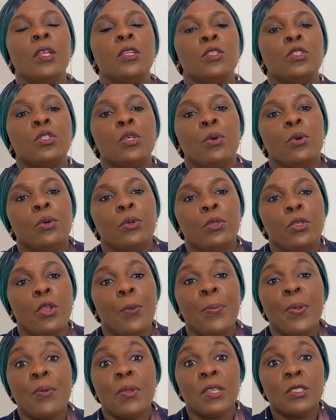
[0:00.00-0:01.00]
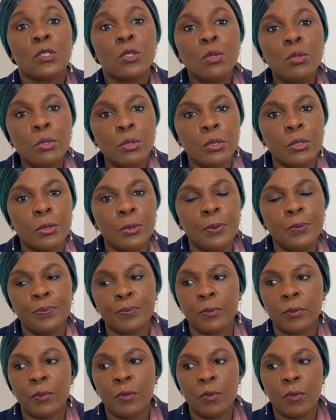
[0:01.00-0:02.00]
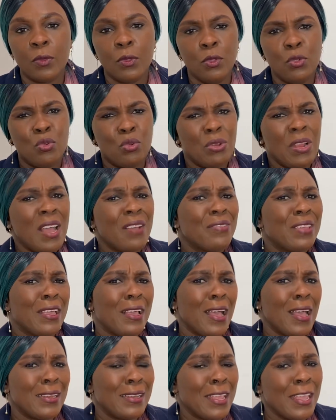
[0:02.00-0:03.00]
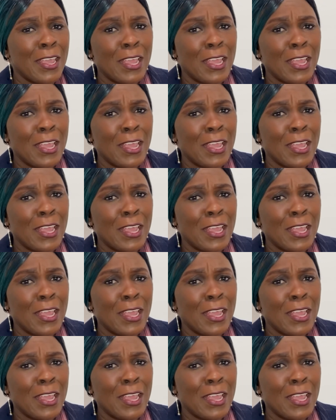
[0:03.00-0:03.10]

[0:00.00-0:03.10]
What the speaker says: So your parents you could have an